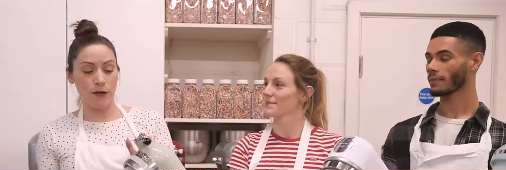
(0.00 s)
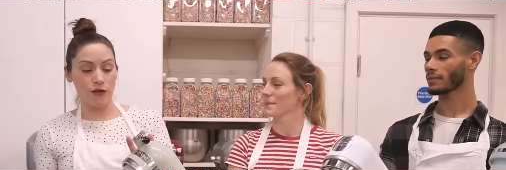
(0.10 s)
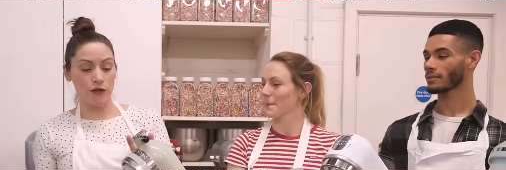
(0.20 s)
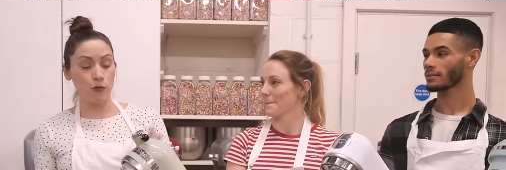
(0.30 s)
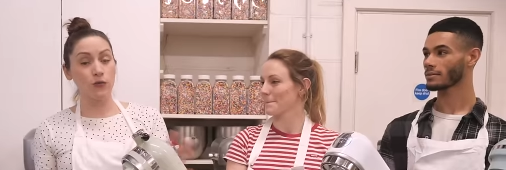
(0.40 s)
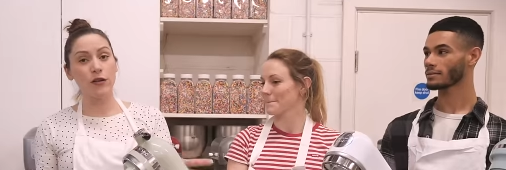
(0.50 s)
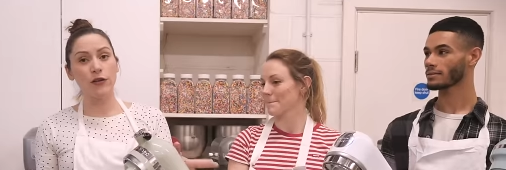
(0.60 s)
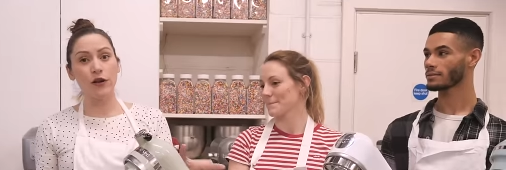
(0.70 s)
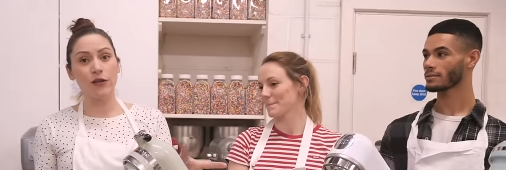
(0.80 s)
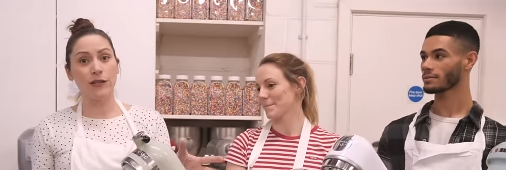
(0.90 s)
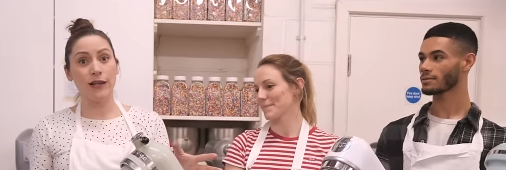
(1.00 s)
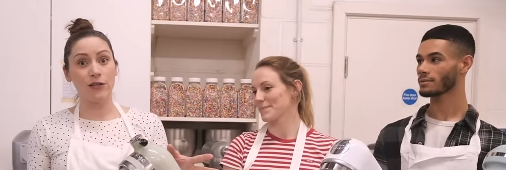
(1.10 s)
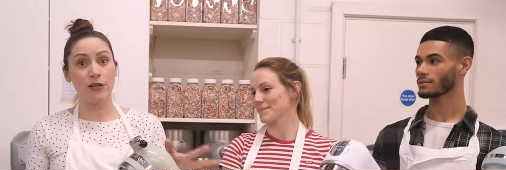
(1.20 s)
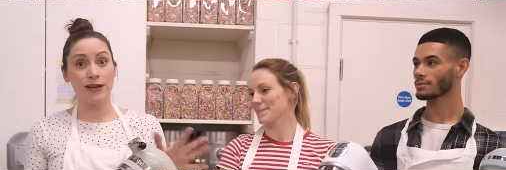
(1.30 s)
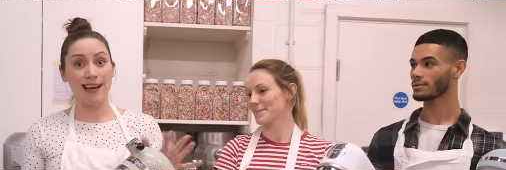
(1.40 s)
Speaker 1: which is also known as
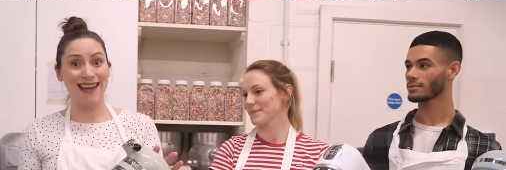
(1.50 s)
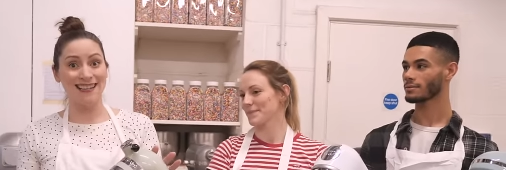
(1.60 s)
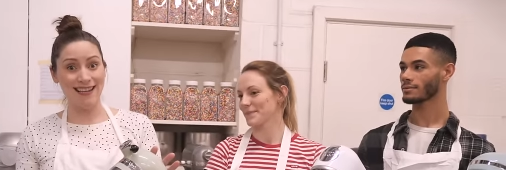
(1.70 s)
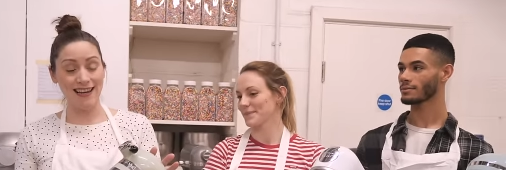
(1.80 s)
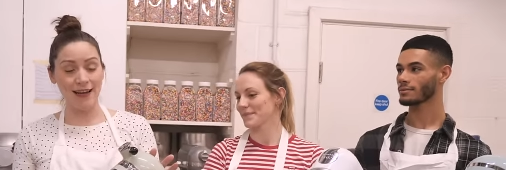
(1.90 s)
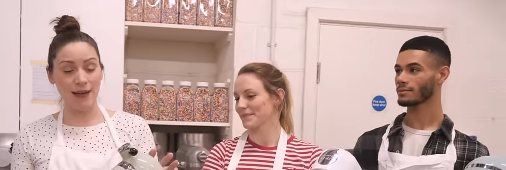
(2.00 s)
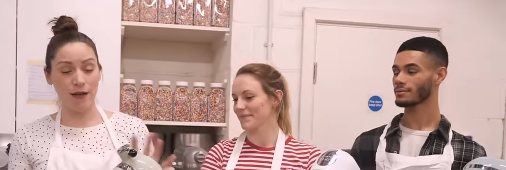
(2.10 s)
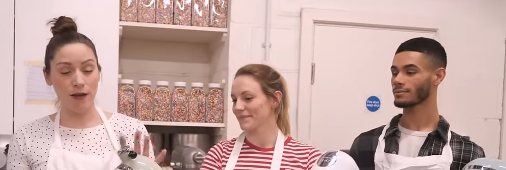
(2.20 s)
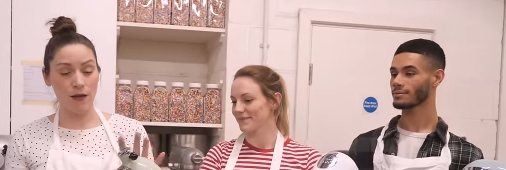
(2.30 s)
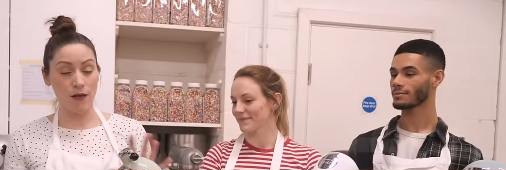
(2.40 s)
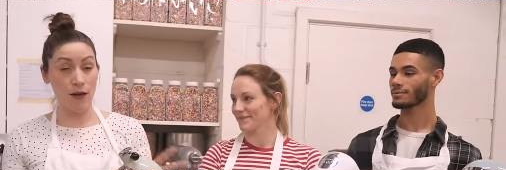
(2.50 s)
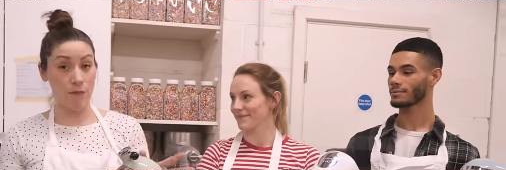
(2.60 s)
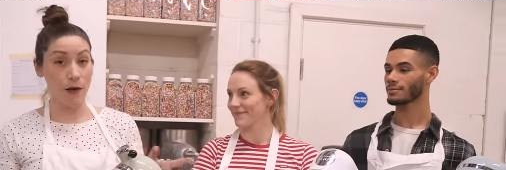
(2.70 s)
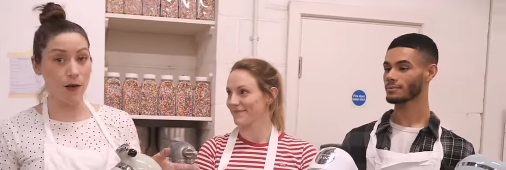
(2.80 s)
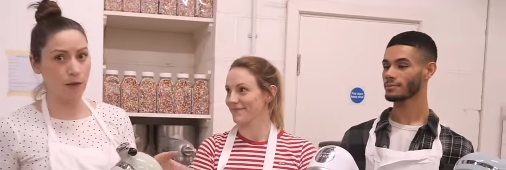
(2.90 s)
KitchenAid Classic, uh, I think in
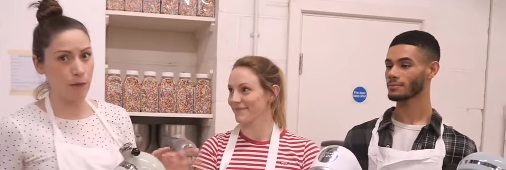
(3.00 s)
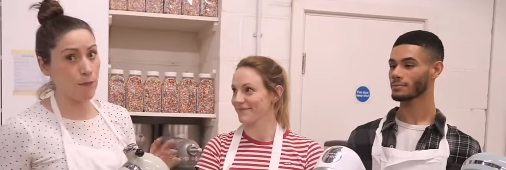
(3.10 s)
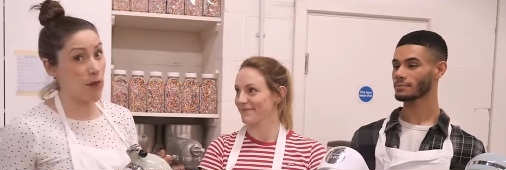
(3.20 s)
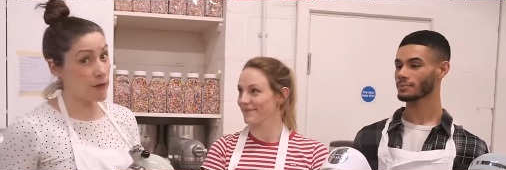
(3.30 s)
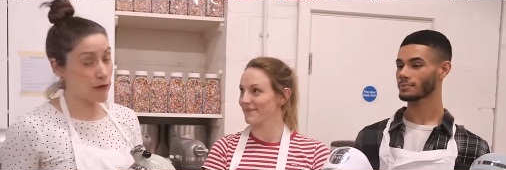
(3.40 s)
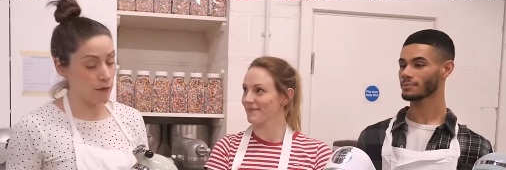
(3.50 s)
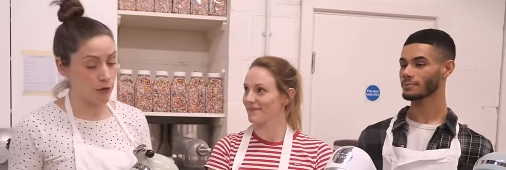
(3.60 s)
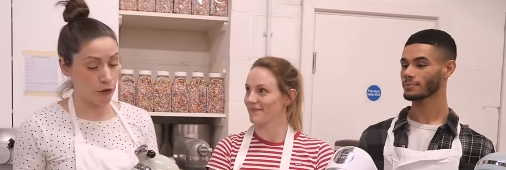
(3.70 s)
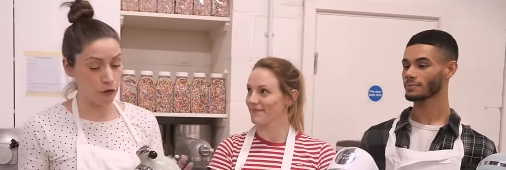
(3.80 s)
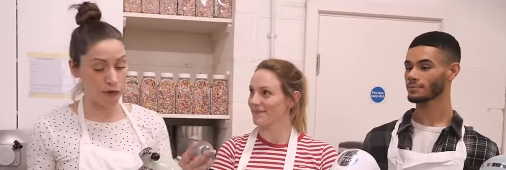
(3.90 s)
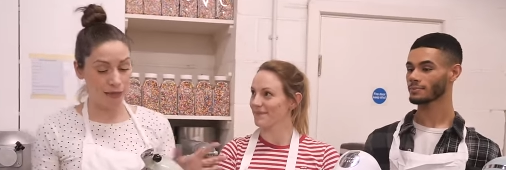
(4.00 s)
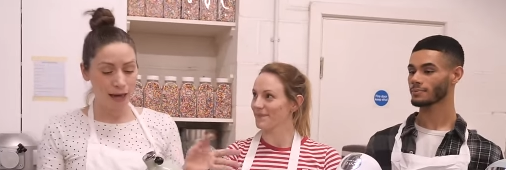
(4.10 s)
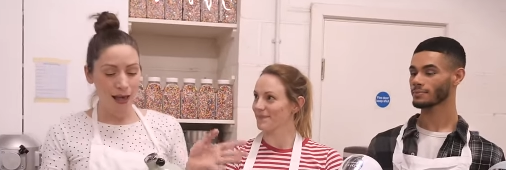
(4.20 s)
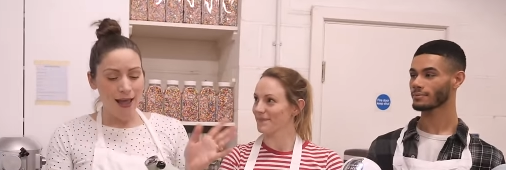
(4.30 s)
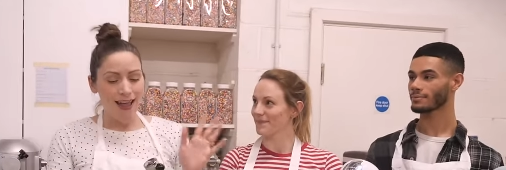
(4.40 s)
America and maybe some other countries,
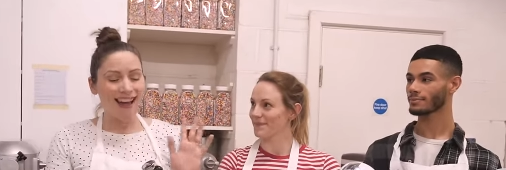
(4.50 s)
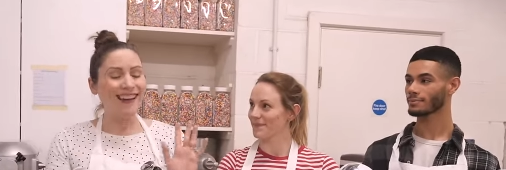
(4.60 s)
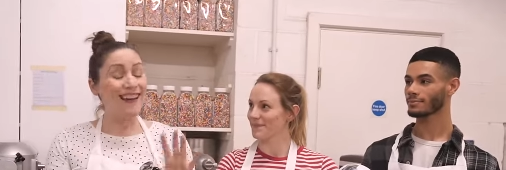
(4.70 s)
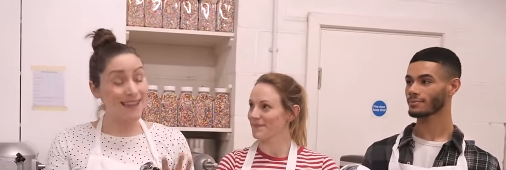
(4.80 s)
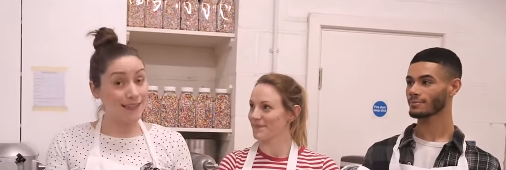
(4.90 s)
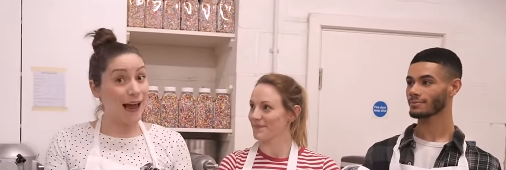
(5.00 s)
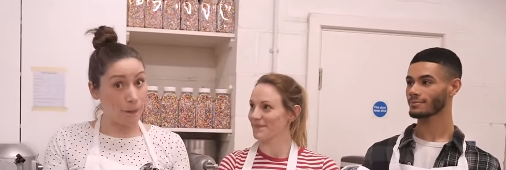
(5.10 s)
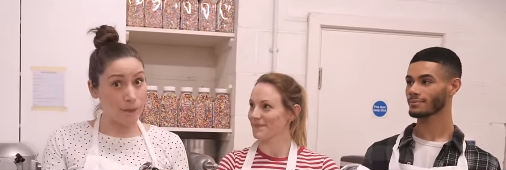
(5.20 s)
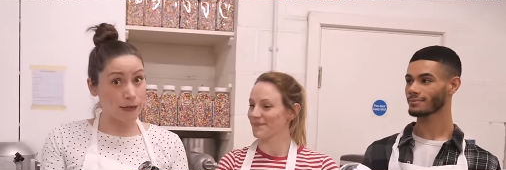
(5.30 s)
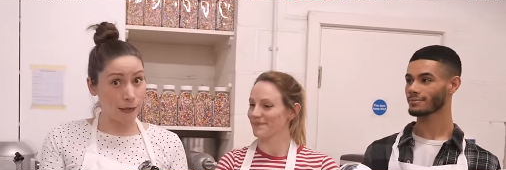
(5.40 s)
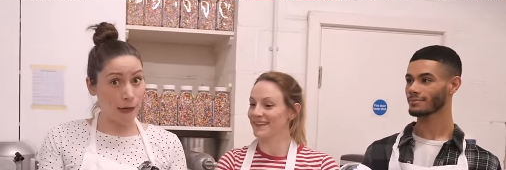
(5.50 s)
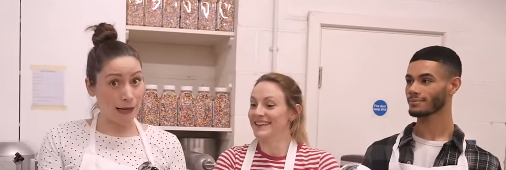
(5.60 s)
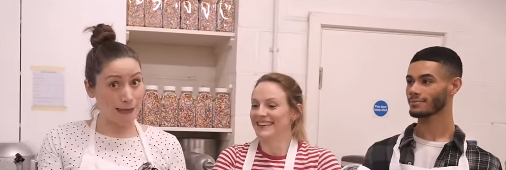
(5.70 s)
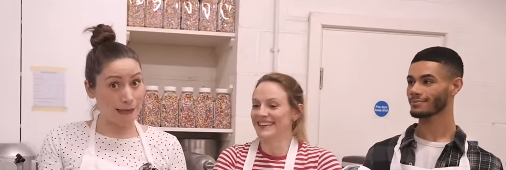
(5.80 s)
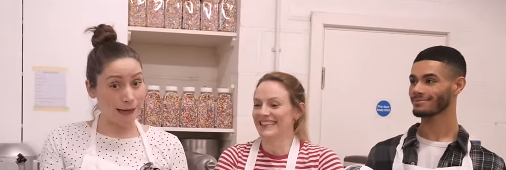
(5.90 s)
and it is an absolute
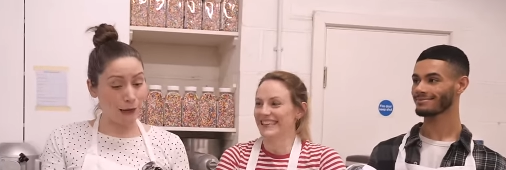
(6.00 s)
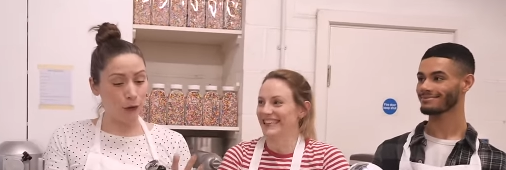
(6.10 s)
classic.